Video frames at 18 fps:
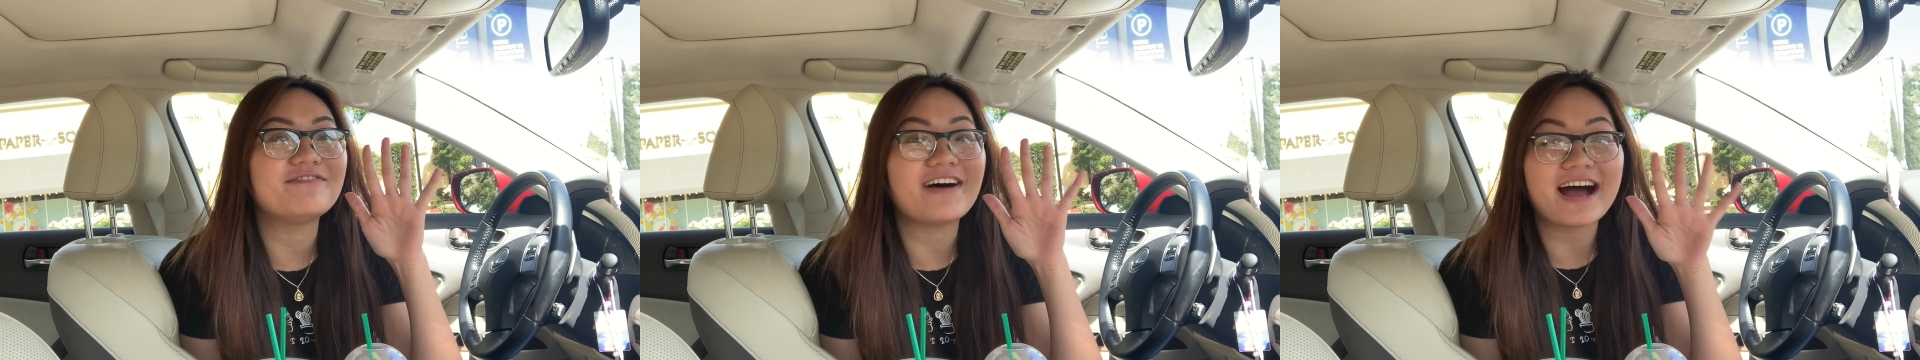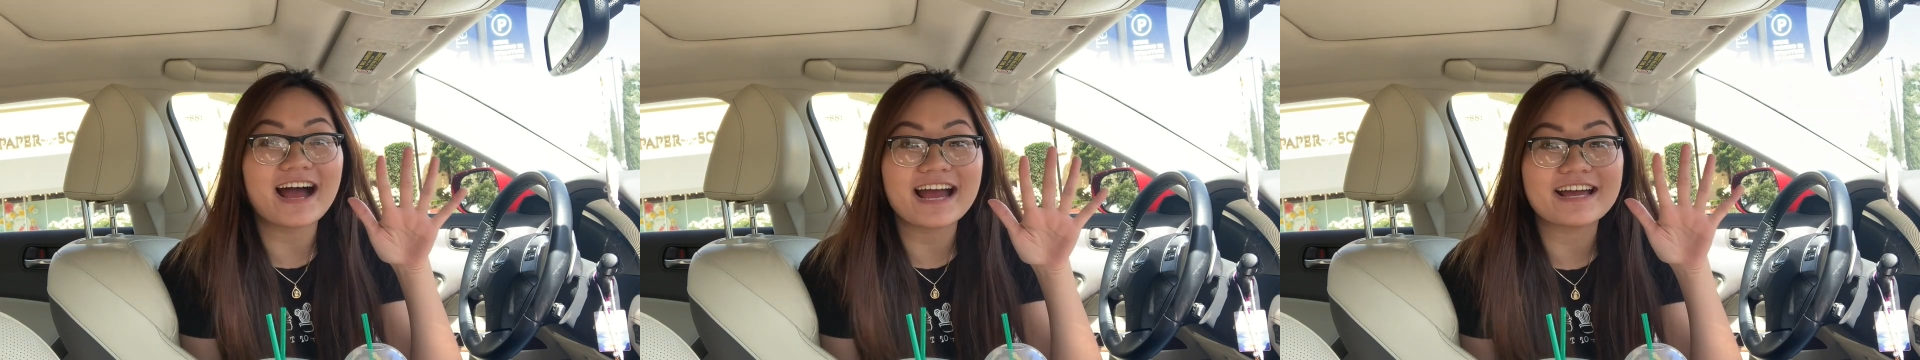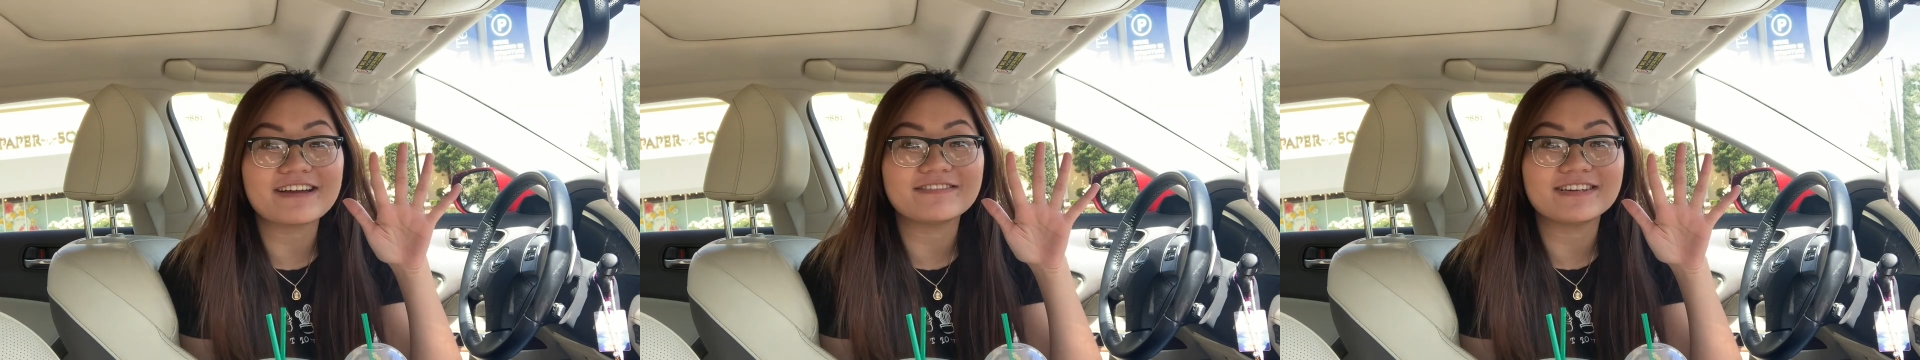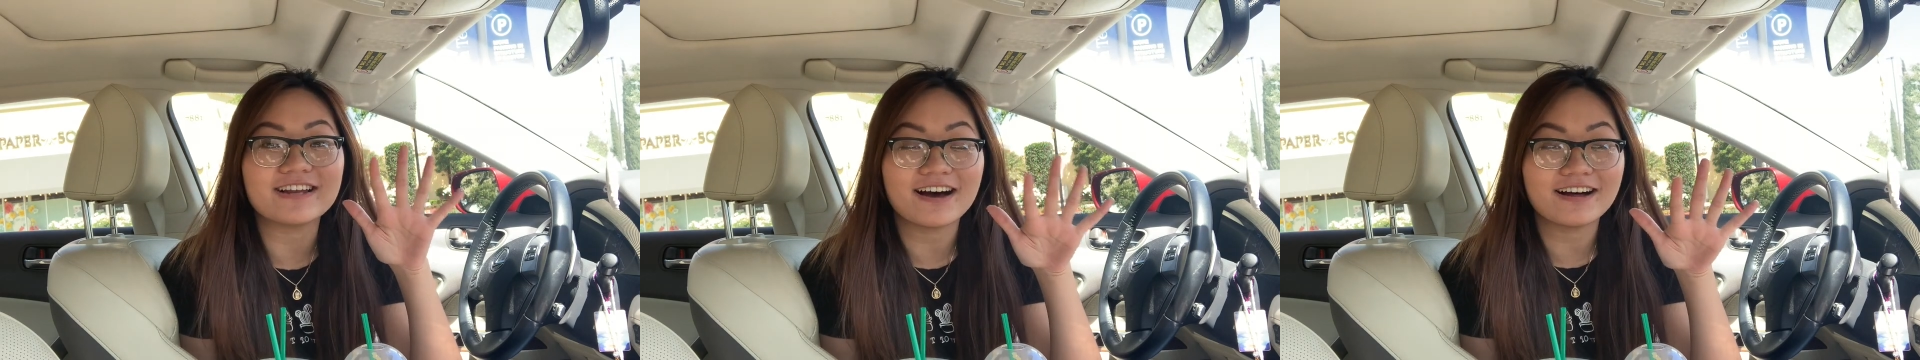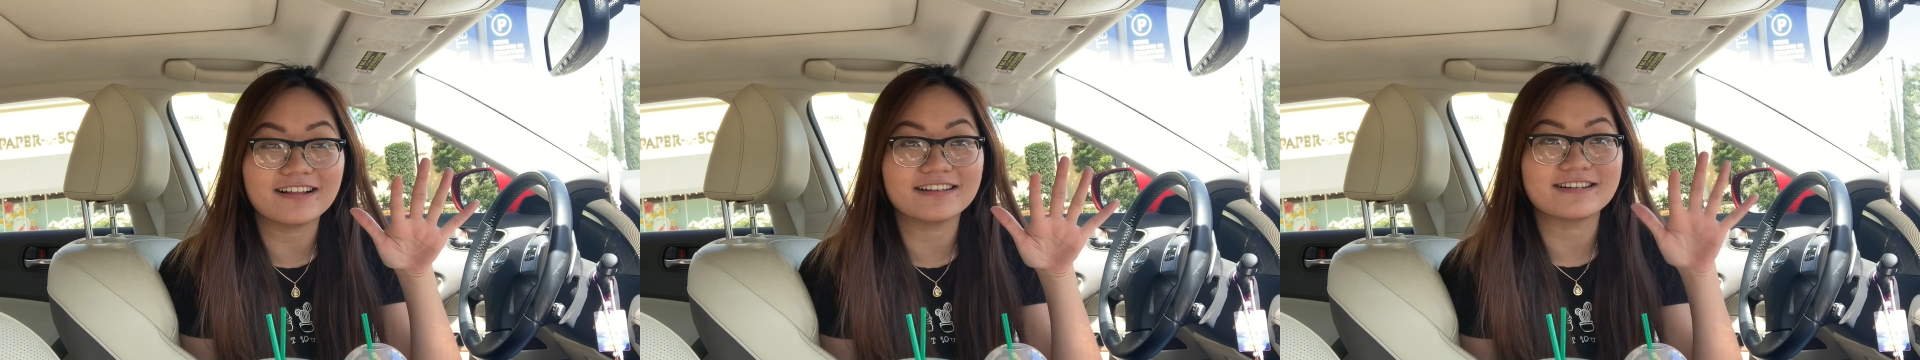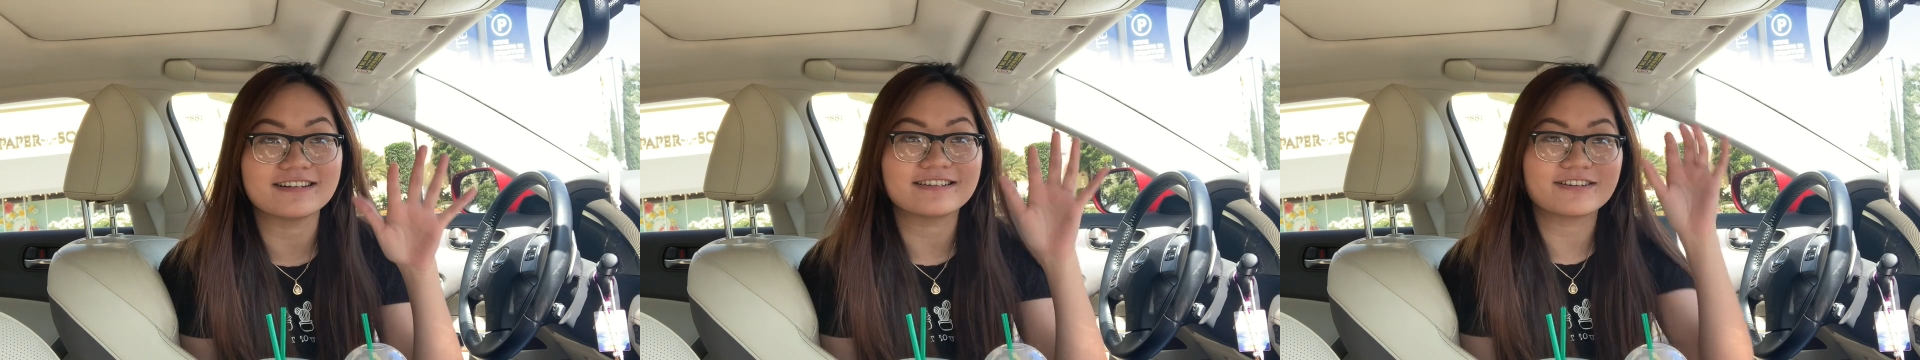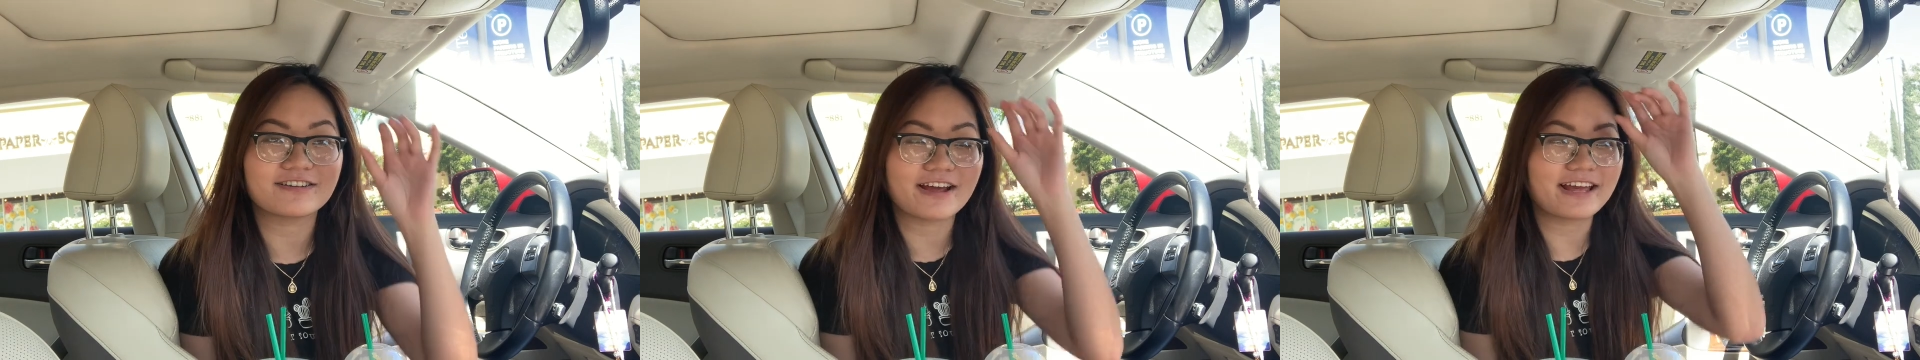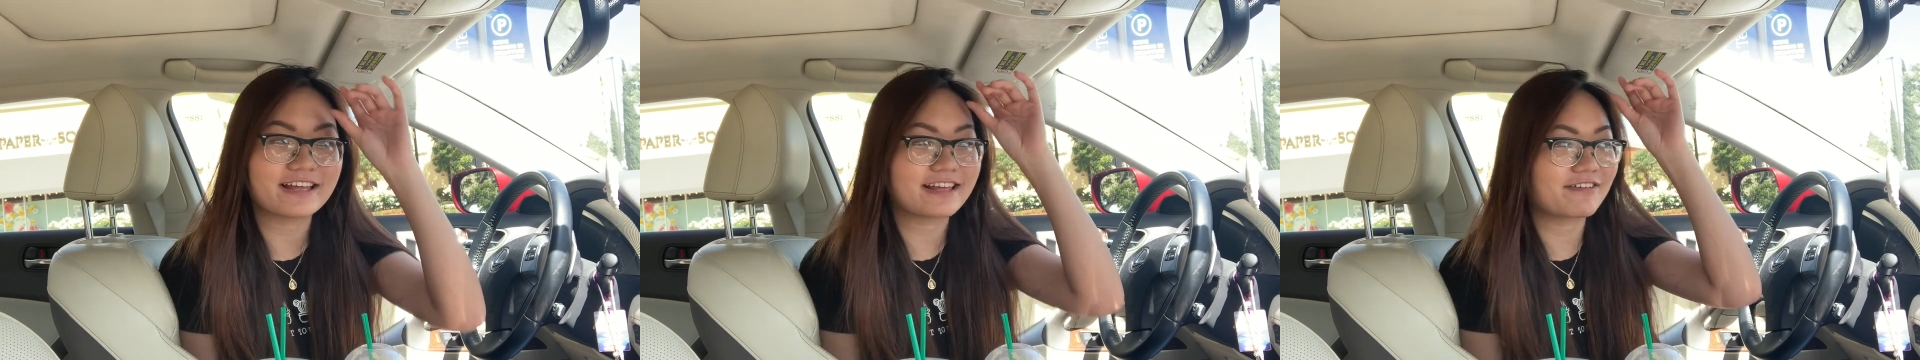$5, okay?